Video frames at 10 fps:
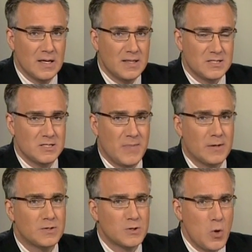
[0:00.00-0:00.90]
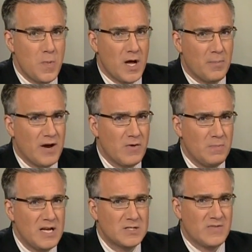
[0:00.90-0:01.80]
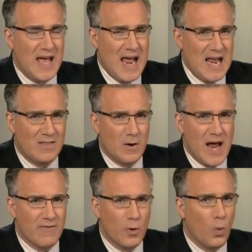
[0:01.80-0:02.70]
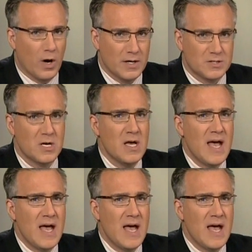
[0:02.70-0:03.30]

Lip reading: This is about scooping up every piece of hay there ever was